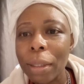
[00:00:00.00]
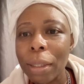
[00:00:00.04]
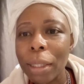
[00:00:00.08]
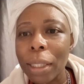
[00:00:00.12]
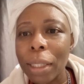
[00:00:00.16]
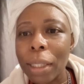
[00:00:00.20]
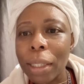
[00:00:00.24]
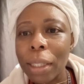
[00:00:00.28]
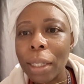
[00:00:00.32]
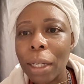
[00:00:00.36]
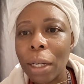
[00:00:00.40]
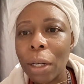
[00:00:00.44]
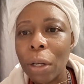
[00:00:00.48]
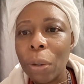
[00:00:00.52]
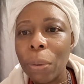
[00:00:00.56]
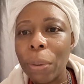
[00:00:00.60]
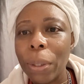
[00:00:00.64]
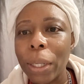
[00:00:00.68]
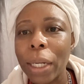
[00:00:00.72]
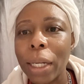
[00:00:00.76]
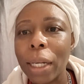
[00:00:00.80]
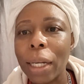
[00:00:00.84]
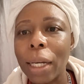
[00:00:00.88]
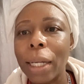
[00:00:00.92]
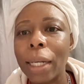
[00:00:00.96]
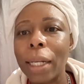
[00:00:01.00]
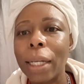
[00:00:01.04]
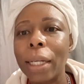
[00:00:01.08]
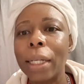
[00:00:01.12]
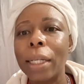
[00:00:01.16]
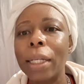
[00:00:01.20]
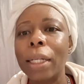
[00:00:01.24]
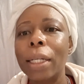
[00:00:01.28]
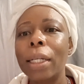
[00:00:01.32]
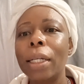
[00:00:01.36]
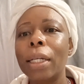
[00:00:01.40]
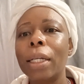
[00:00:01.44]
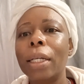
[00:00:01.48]
It's yellow in color
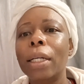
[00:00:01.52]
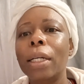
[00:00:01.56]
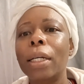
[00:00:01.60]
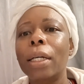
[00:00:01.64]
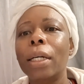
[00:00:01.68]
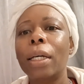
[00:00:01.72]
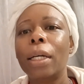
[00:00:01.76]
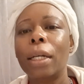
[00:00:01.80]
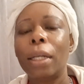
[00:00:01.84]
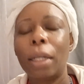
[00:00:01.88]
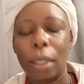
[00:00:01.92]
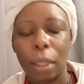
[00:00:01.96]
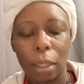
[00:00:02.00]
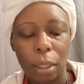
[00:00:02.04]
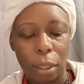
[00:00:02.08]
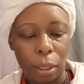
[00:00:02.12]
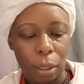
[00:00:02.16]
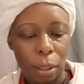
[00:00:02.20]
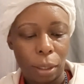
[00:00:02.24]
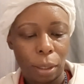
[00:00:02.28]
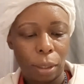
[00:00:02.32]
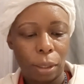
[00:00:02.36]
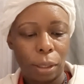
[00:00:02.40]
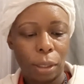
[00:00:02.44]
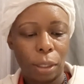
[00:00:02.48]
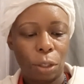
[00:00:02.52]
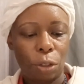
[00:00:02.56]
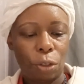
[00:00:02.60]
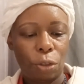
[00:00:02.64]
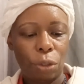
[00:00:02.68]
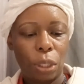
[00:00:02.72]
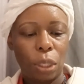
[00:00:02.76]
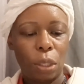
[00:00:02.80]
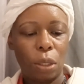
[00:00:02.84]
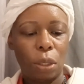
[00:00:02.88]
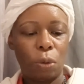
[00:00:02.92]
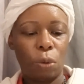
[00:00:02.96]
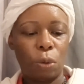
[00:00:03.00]

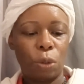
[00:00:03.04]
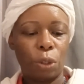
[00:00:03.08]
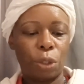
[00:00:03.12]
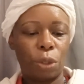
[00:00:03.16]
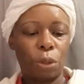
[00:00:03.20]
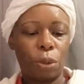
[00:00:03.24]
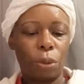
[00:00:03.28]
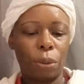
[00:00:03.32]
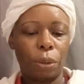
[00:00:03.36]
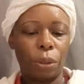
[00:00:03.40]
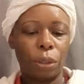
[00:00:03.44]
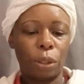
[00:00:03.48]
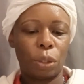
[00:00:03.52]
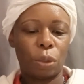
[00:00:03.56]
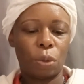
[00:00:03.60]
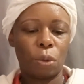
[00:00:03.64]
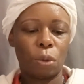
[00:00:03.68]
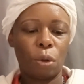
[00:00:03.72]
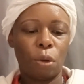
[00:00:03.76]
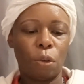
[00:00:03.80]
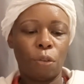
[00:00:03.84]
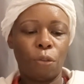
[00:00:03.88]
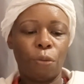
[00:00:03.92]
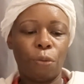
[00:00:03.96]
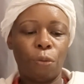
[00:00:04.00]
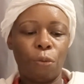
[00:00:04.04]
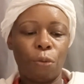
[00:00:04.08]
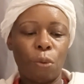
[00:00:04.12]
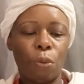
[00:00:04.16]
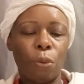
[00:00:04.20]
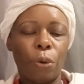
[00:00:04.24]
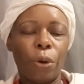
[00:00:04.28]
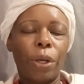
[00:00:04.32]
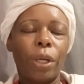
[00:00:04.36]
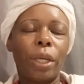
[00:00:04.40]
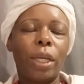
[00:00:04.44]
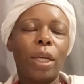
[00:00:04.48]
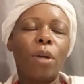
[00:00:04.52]
citrine also is good for
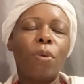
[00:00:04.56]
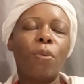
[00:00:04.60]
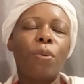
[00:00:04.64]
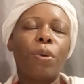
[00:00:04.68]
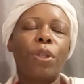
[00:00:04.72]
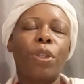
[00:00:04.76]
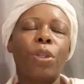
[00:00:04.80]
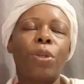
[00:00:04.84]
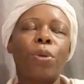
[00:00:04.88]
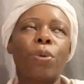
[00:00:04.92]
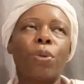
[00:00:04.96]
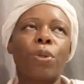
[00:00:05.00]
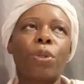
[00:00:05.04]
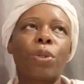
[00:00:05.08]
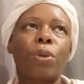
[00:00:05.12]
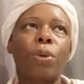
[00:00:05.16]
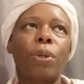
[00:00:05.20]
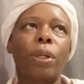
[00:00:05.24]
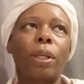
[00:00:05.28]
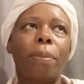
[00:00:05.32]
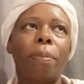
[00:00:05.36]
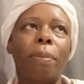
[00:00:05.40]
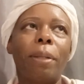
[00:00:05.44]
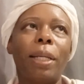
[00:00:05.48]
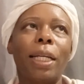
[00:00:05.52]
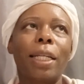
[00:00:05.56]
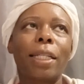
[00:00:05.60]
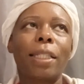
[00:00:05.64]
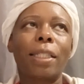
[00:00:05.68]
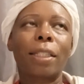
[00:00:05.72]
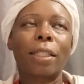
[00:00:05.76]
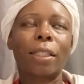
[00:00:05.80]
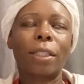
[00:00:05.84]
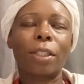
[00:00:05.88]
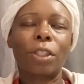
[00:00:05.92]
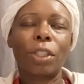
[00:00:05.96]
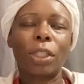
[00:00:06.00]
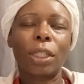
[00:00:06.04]
working with your solar
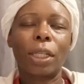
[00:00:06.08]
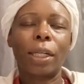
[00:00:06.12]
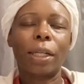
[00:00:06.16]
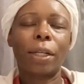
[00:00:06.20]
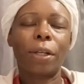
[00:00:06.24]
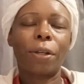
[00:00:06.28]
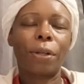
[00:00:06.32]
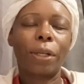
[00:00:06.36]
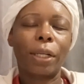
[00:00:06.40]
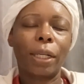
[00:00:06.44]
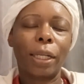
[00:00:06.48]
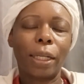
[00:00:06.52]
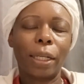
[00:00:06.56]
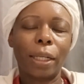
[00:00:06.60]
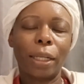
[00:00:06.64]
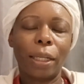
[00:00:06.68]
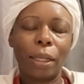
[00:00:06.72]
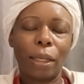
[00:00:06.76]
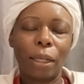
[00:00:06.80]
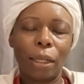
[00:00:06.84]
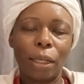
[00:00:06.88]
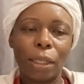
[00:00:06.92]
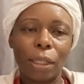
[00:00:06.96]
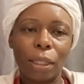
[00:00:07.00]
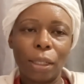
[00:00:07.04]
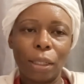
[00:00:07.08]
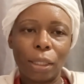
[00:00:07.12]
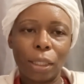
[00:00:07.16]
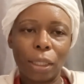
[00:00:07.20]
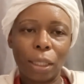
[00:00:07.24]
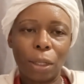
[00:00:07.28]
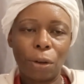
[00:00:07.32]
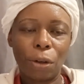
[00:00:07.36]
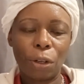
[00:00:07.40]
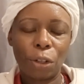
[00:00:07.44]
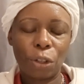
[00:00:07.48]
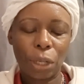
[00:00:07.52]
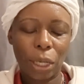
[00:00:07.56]
plexus chakra and
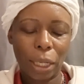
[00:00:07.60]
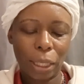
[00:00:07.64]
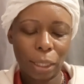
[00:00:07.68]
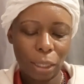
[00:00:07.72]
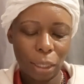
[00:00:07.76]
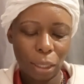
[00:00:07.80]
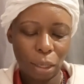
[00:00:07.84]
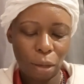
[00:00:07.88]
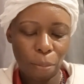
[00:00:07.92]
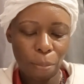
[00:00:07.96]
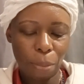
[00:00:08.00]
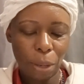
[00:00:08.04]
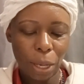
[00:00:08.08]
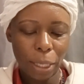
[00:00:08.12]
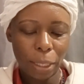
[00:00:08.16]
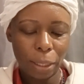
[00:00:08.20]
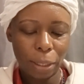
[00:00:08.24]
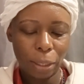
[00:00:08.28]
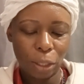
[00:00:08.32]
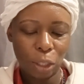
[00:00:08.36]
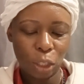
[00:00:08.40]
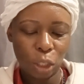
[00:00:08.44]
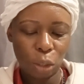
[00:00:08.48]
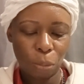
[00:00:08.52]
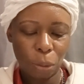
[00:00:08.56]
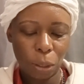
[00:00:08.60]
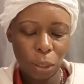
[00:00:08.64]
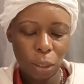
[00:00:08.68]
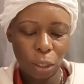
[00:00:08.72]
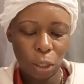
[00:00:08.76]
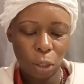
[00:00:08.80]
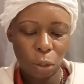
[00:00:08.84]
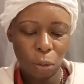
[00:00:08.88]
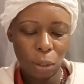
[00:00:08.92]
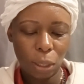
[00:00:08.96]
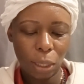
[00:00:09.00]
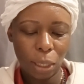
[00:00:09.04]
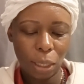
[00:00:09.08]
attracting abundance,
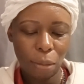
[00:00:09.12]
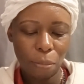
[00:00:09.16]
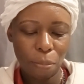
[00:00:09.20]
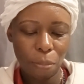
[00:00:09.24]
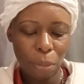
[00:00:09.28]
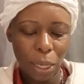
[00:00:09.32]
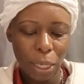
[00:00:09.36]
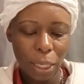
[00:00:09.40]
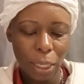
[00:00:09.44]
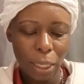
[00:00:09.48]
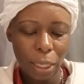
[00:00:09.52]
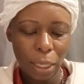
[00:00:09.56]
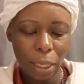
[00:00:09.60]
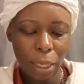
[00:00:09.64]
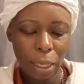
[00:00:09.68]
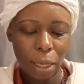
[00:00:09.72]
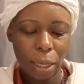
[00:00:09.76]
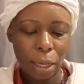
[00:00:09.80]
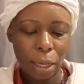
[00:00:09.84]
particularly money.